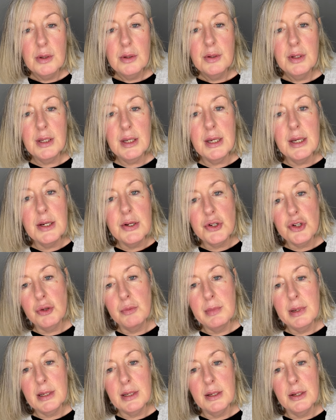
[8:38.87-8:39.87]
The
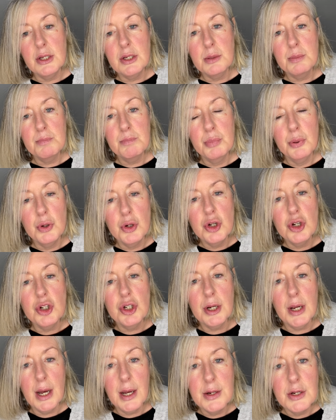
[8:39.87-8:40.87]
intermittent push
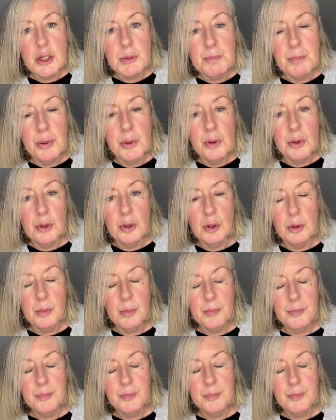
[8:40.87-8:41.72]
and pull.